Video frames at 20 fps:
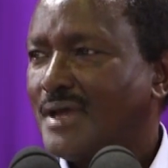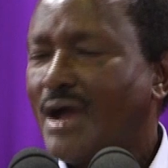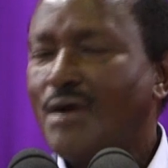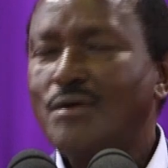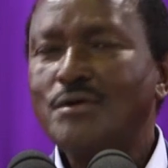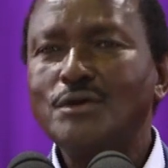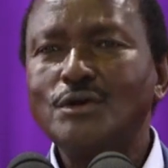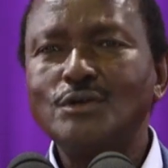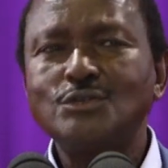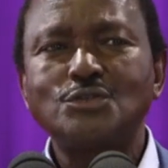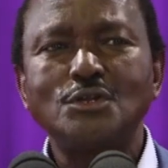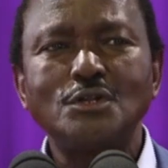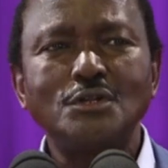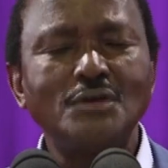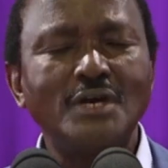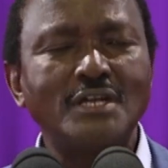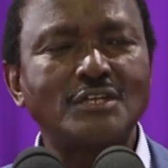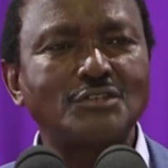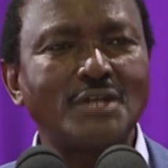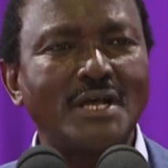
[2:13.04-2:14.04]
How else will
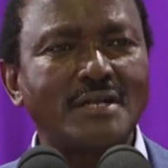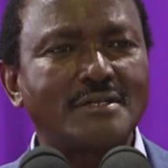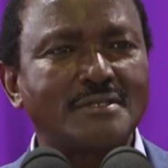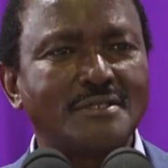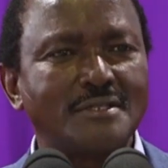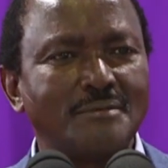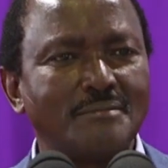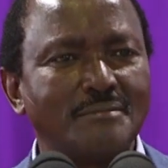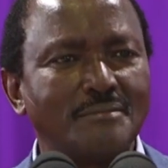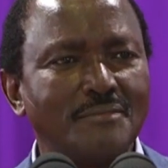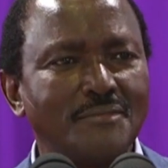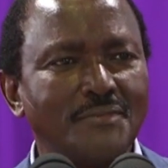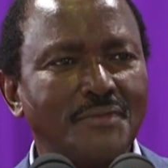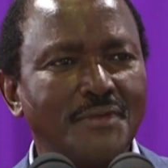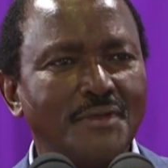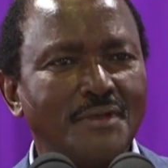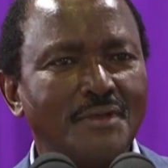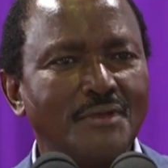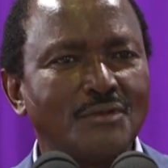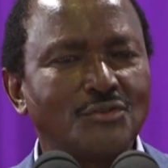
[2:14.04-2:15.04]
you attract them?
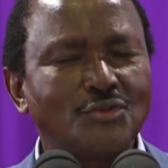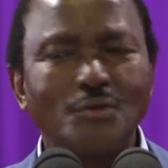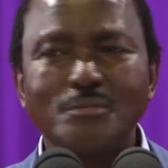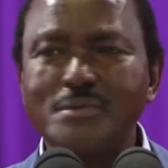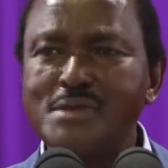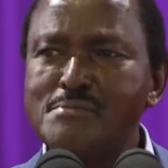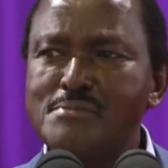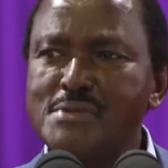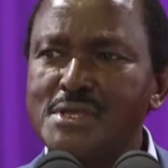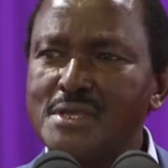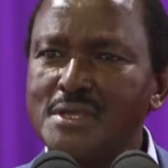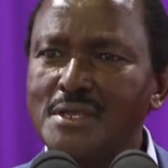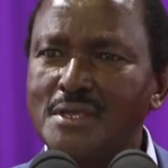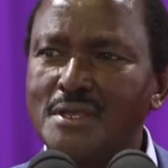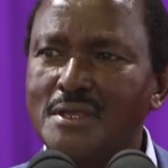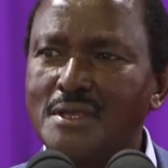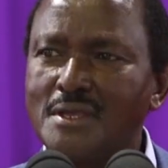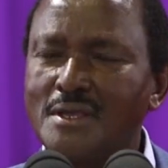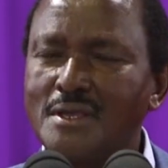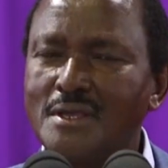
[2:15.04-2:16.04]
So
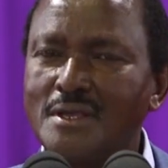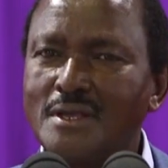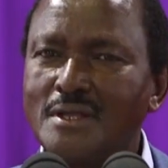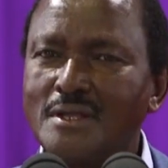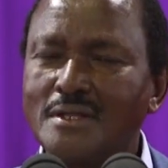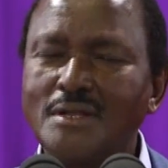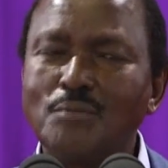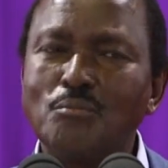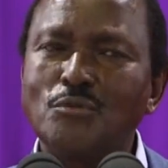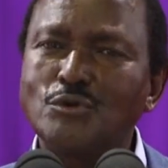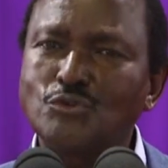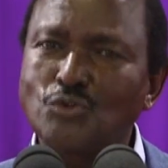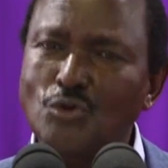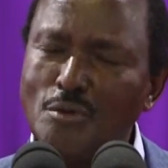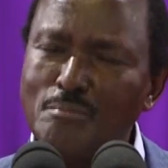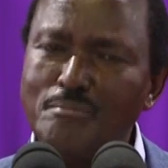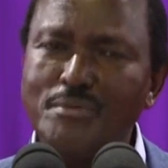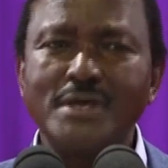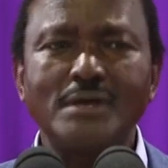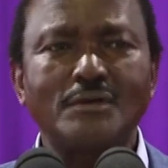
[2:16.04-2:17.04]
mimi, na
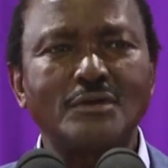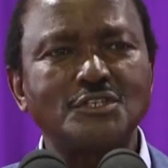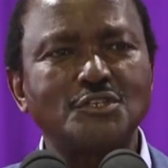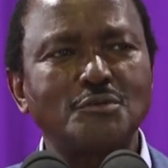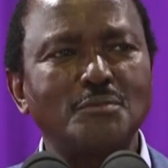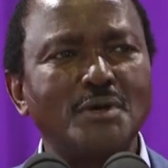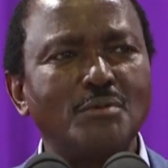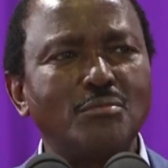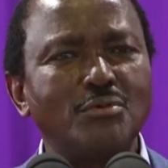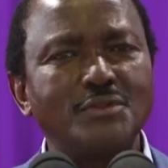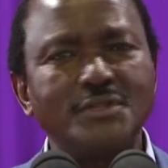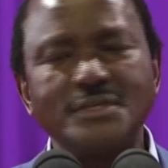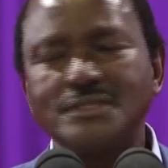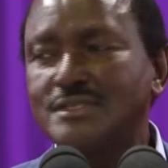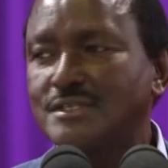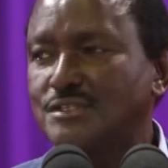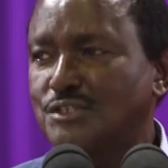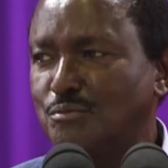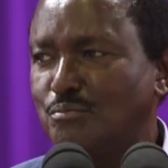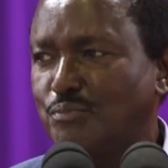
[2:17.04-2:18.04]
mutuombe kwa sababu
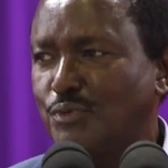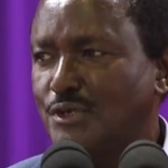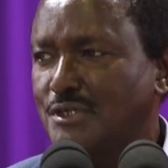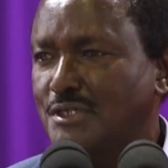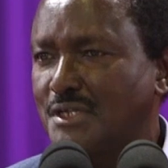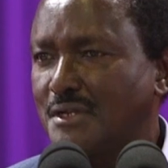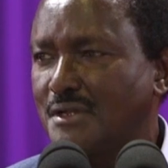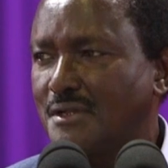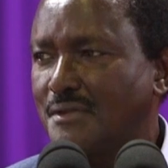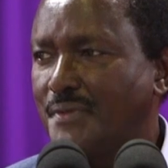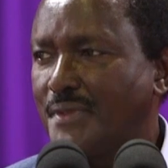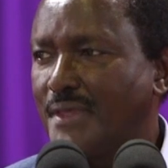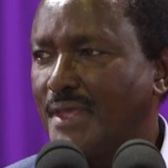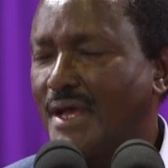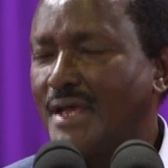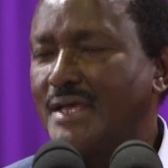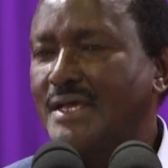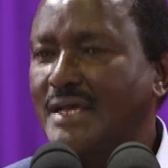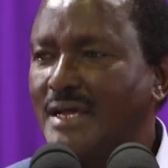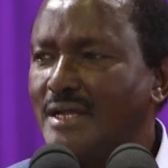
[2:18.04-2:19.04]
this is important.
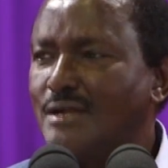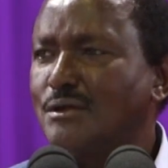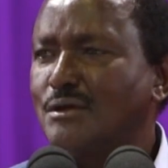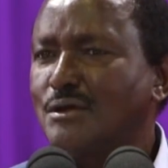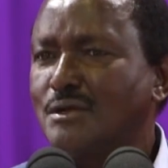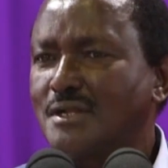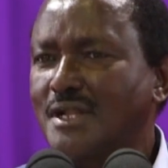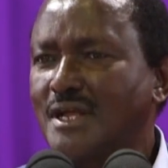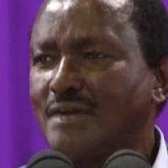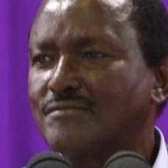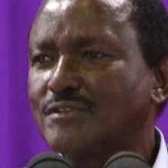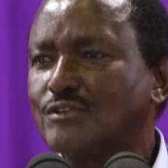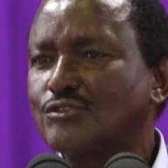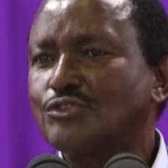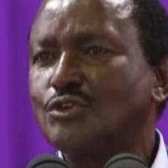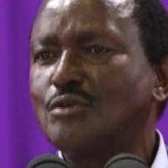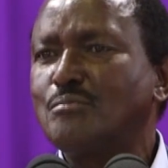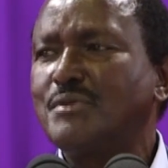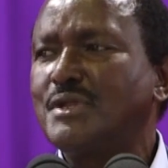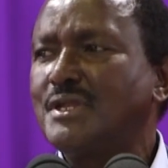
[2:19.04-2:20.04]
I cannot, after
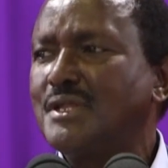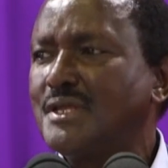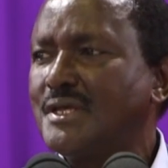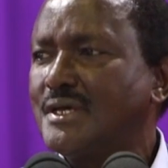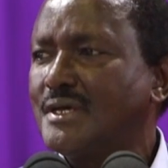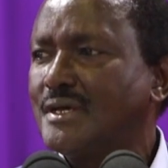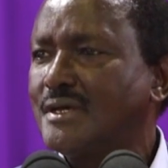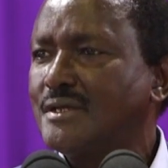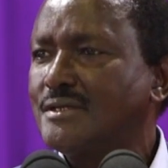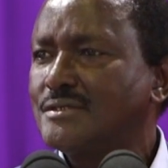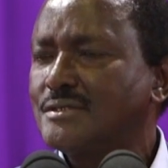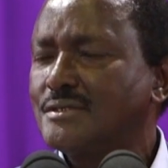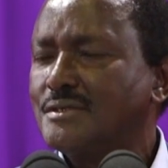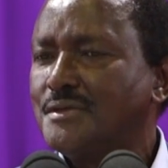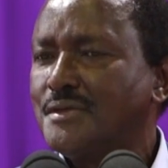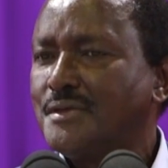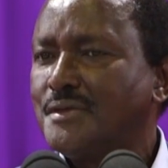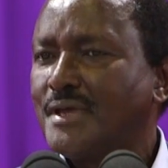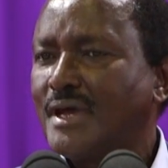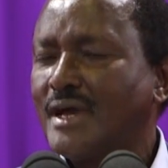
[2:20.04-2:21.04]
so many years,
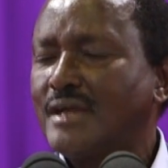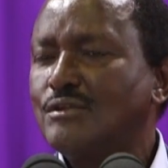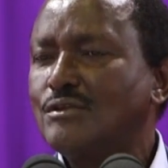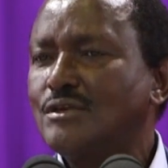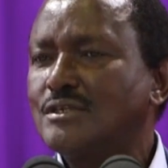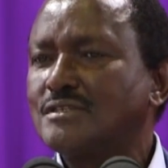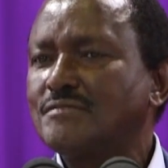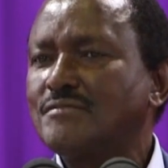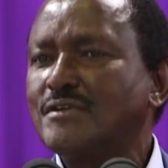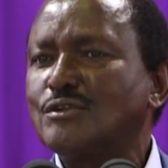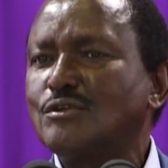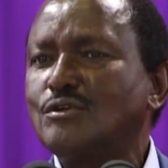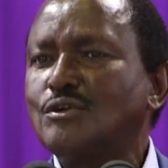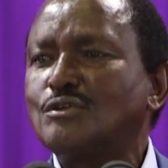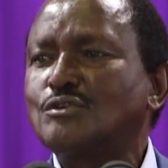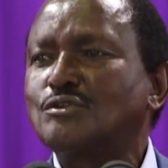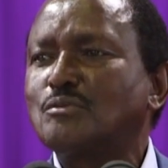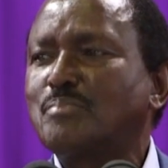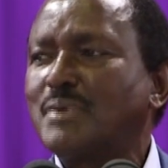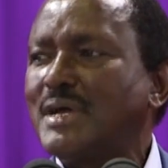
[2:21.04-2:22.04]
I'm not even
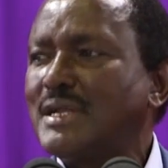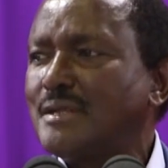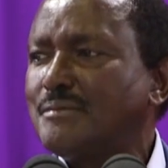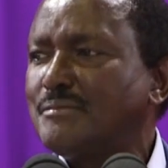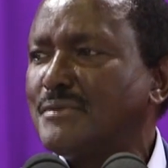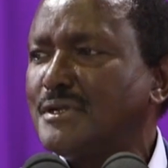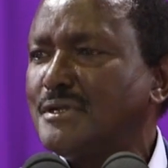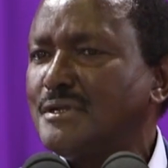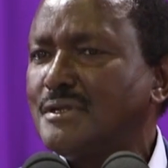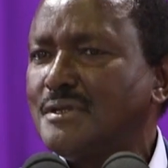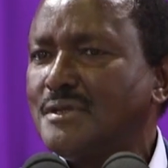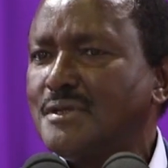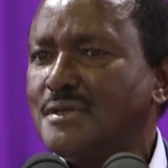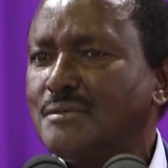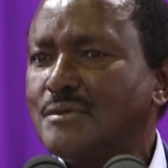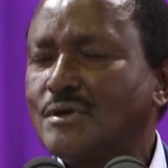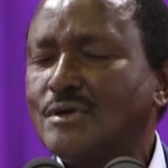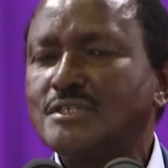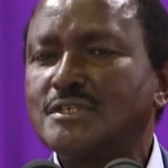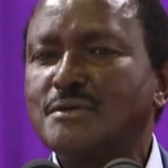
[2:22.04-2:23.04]
going to parliament,
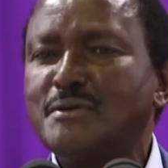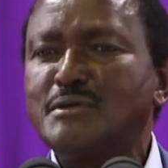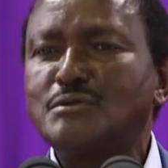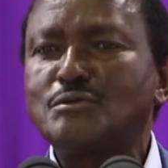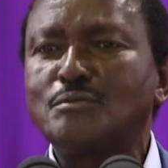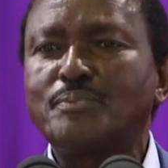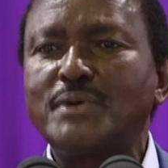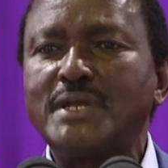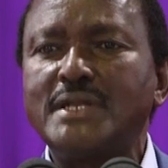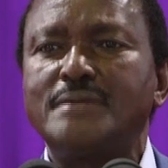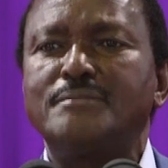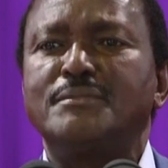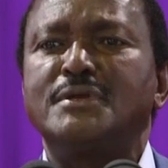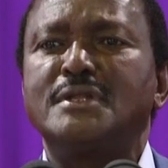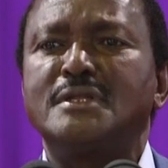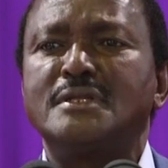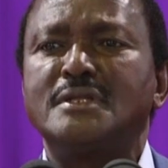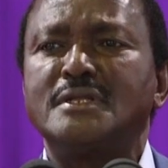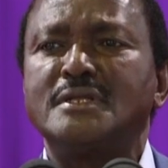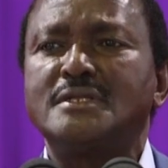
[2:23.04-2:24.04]
because I went to
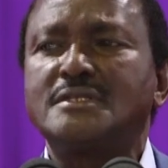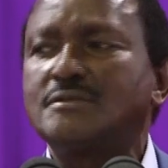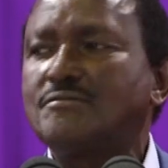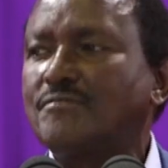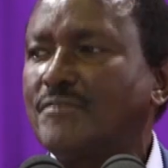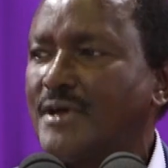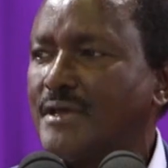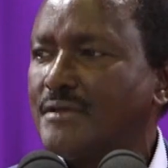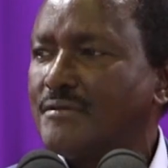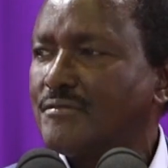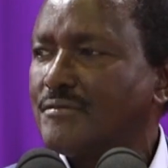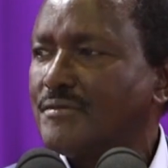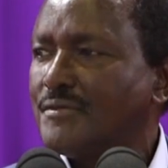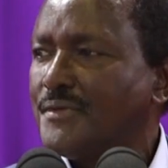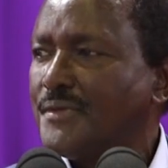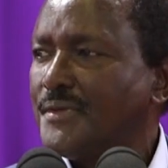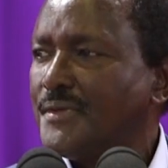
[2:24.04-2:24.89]
parliament in 85.